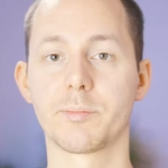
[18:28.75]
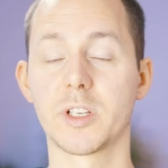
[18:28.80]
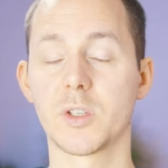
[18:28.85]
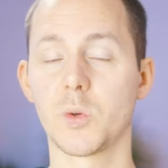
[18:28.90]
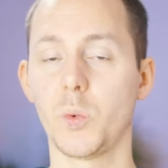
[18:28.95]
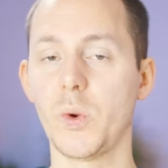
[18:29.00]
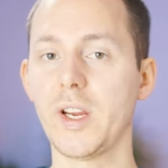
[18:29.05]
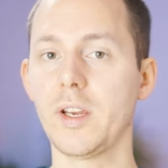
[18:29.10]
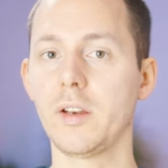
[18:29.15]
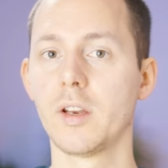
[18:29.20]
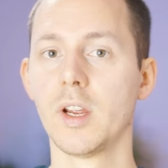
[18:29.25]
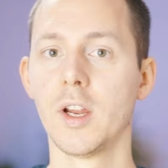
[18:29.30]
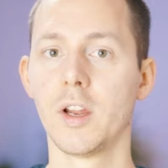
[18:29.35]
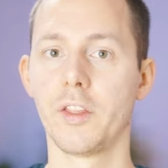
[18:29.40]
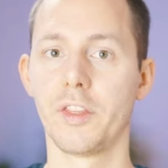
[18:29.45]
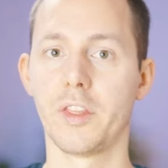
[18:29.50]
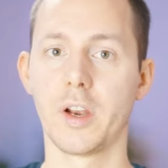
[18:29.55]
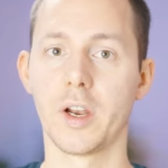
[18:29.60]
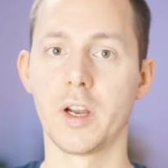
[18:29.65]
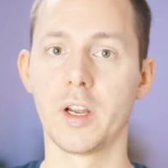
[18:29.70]
between
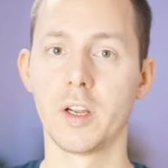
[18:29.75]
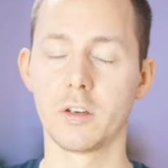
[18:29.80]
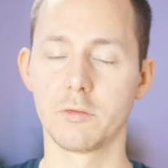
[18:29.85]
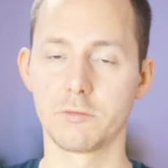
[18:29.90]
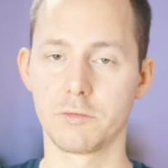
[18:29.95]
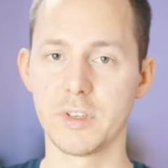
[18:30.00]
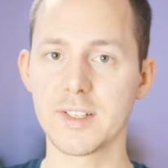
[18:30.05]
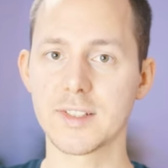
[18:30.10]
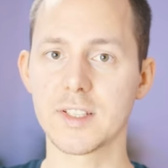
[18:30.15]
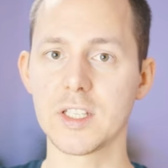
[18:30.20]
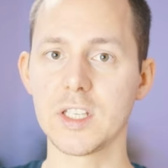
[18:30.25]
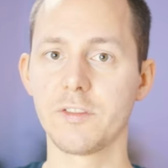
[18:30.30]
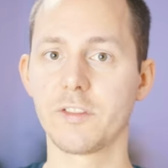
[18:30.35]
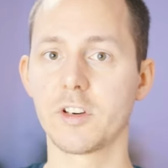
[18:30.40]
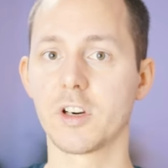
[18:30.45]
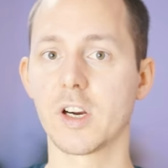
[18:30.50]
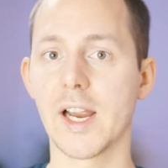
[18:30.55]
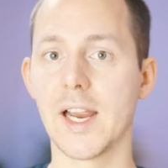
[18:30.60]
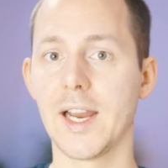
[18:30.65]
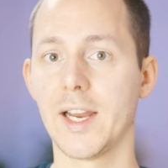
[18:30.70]
the
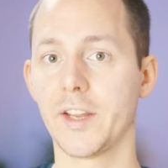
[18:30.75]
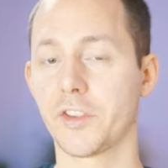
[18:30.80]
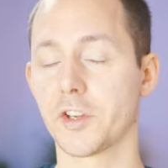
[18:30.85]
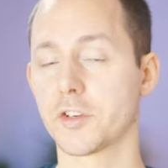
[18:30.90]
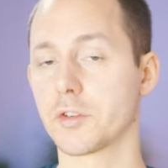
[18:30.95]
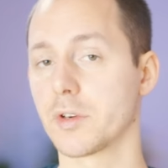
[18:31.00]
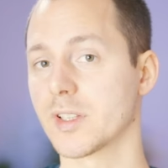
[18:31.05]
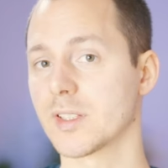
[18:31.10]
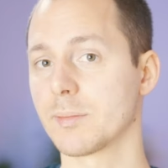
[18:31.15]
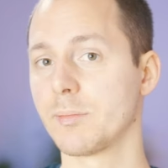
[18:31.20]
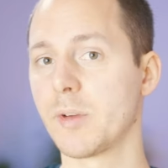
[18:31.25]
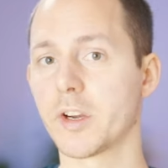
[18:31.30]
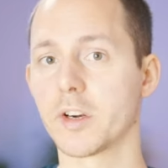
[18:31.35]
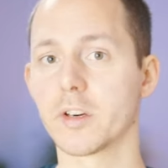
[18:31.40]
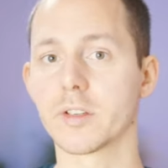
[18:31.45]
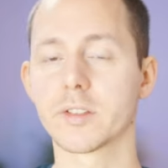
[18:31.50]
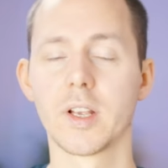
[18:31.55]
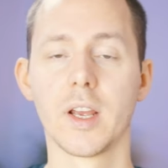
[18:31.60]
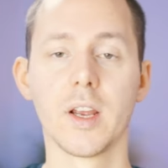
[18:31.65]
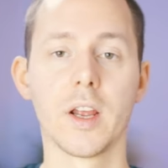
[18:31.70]
receiver and the
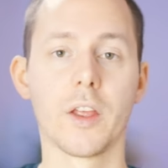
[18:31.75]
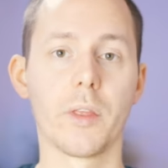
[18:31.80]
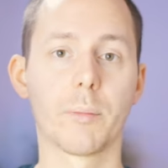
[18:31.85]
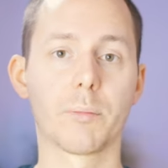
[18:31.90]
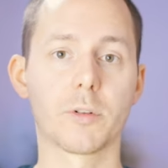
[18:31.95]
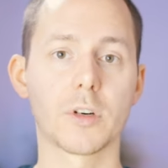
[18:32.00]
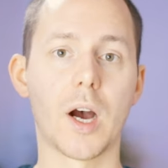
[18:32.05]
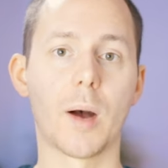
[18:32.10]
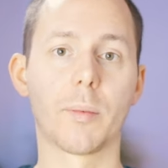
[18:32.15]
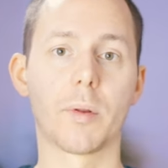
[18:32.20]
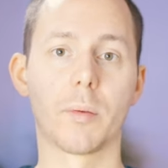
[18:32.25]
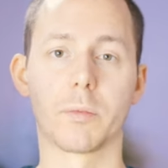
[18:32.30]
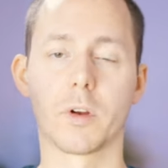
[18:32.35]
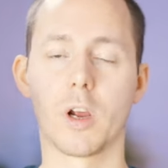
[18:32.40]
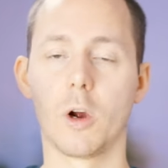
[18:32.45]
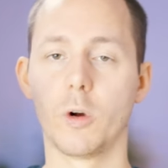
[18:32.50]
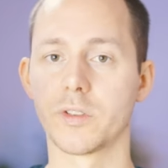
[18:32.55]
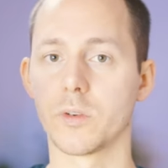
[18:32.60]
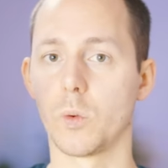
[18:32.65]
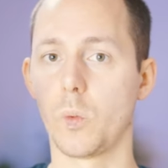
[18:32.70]
transmitters, the problem
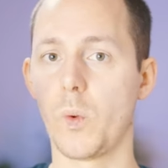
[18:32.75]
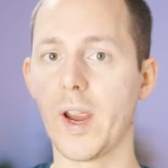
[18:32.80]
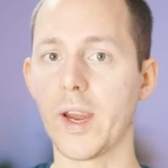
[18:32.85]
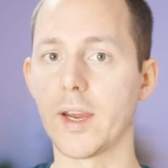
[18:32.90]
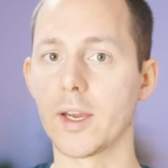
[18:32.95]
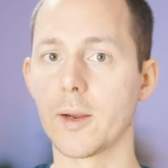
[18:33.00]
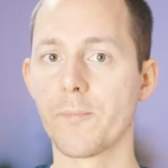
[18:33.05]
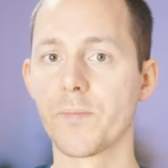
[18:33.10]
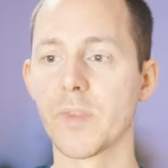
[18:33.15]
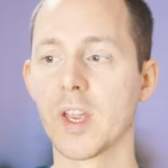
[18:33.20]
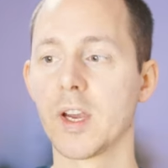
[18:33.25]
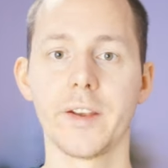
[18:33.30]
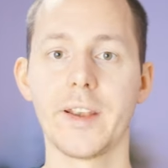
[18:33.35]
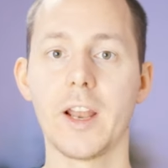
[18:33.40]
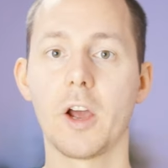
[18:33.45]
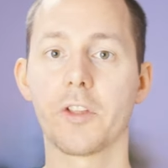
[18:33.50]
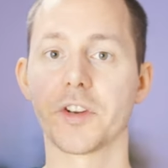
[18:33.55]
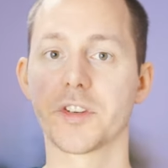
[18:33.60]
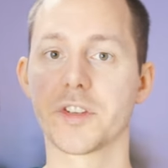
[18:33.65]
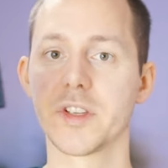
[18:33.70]
goes away.
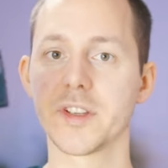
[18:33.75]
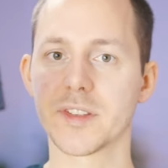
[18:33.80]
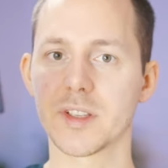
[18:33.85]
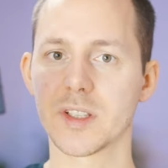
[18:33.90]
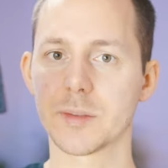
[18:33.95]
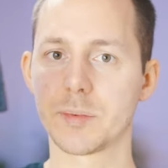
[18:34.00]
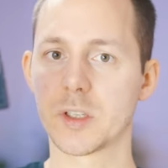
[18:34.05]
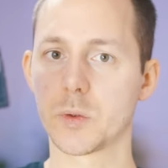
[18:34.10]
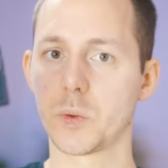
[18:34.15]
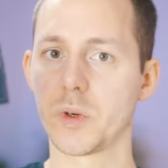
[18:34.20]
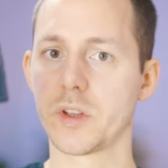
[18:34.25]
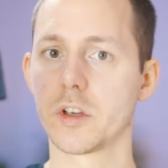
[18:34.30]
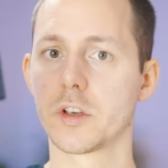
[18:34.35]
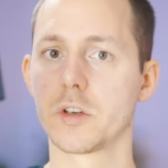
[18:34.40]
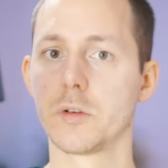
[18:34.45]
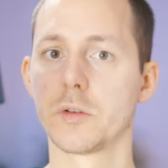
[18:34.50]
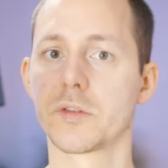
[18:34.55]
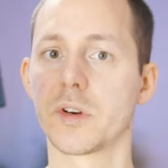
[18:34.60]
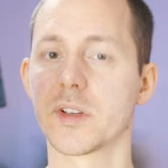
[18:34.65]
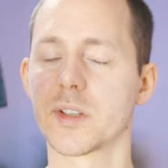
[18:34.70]
Now the distance between the
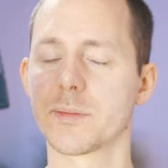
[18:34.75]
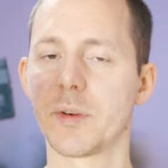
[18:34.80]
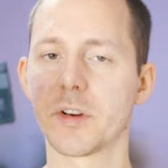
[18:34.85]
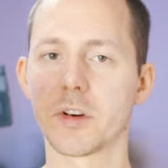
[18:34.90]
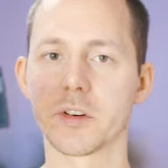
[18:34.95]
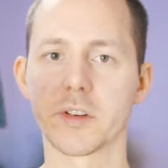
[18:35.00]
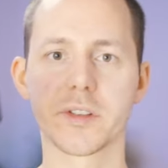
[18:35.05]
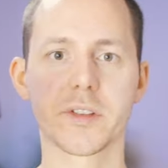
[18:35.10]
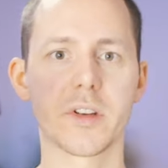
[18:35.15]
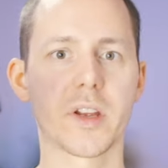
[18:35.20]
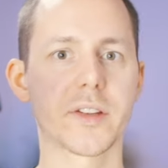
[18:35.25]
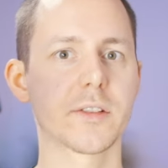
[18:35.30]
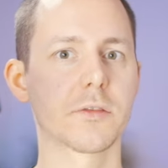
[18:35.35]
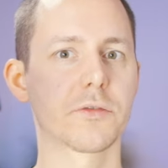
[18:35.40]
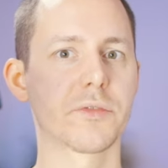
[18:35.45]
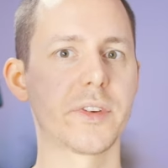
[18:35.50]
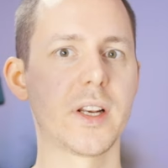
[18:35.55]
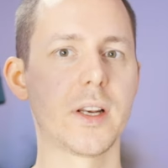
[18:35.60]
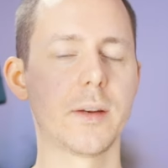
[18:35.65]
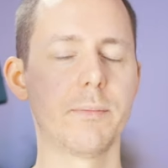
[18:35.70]
two transmitters doesn't
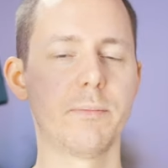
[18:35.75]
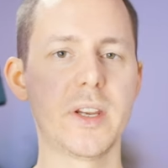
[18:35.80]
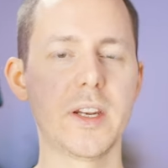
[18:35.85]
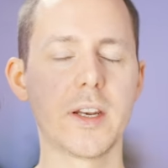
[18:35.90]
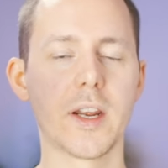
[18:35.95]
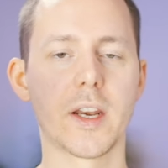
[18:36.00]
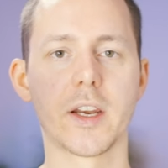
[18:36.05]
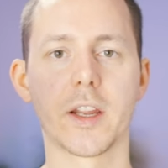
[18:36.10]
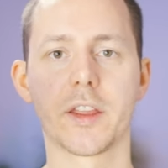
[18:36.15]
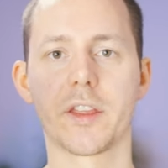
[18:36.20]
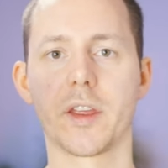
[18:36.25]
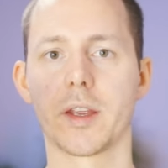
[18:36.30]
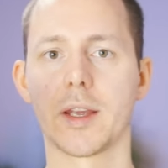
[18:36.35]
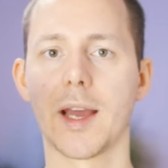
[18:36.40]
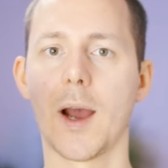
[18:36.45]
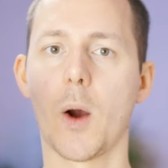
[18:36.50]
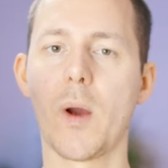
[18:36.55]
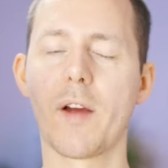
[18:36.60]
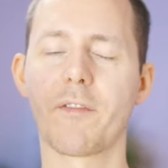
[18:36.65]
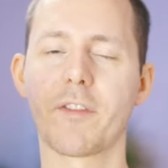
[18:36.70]
really mean anything.
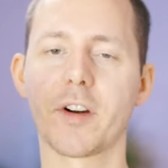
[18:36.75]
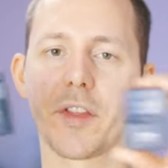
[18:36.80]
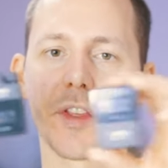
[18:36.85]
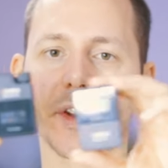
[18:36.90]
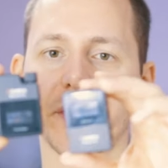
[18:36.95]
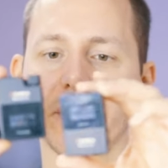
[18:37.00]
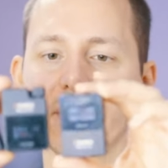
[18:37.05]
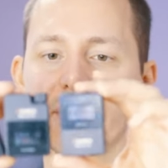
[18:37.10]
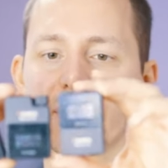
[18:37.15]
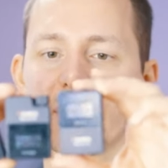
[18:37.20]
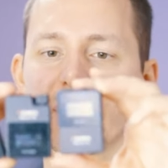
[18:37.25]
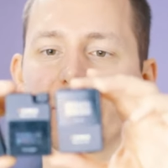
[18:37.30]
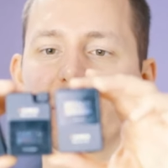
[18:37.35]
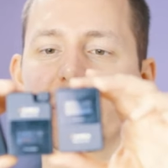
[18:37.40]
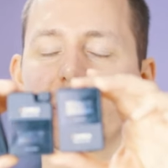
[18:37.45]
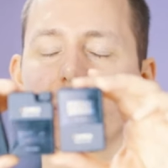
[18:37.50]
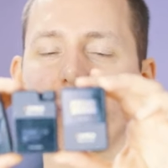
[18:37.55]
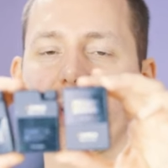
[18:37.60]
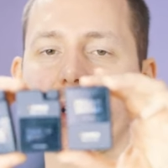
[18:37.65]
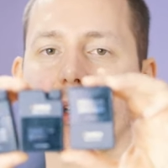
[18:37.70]
However, the distance
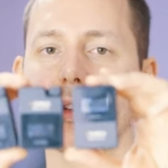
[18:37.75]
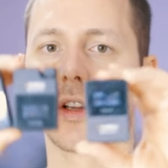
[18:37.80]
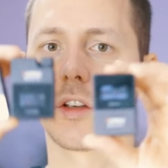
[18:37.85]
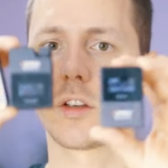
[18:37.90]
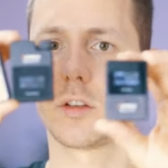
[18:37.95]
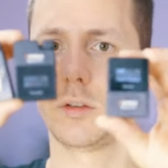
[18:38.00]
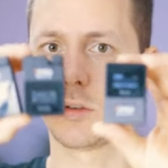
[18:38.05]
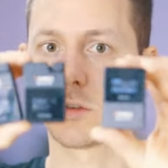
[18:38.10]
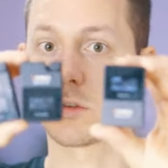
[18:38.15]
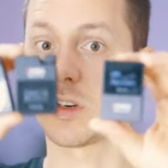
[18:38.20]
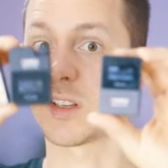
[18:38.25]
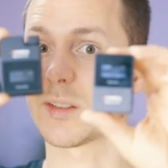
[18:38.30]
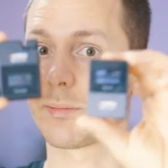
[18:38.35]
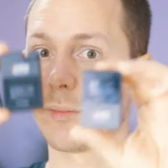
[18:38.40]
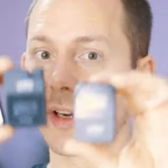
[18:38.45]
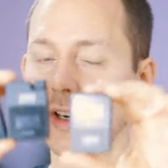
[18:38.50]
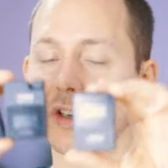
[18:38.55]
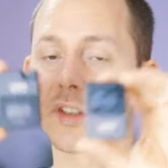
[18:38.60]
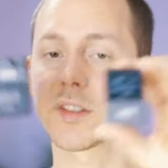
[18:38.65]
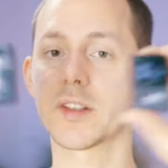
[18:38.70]
between the two
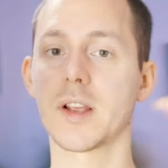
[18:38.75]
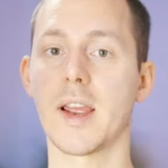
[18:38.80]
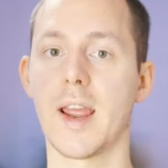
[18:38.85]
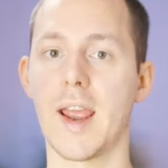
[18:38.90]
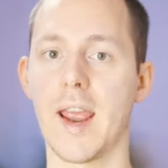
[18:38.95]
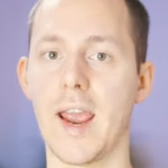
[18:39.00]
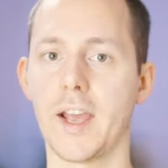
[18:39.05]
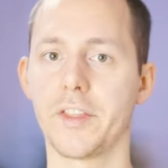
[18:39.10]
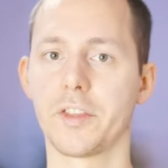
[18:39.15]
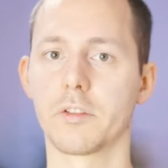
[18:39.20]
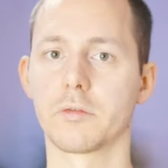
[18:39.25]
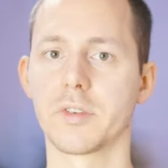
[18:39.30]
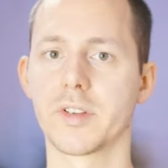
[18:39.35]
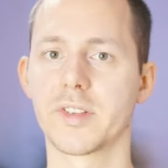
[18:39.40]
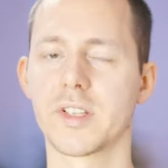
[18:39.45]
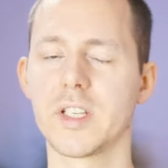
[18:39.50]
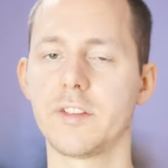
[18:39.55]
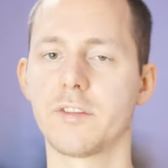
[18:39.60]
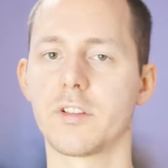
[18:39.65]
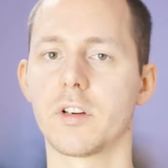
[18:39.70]
transmitters and the
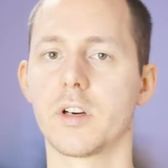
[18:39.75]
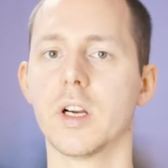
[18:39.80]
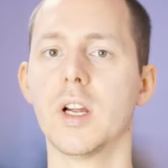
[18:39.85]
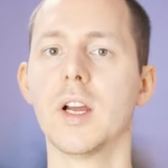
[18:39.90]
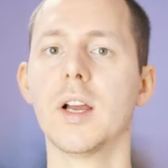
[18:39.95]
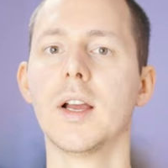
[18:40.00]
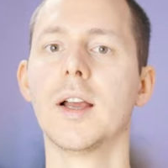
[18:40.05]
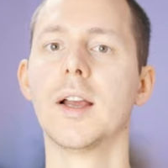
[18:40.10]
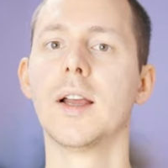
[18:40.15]
receiver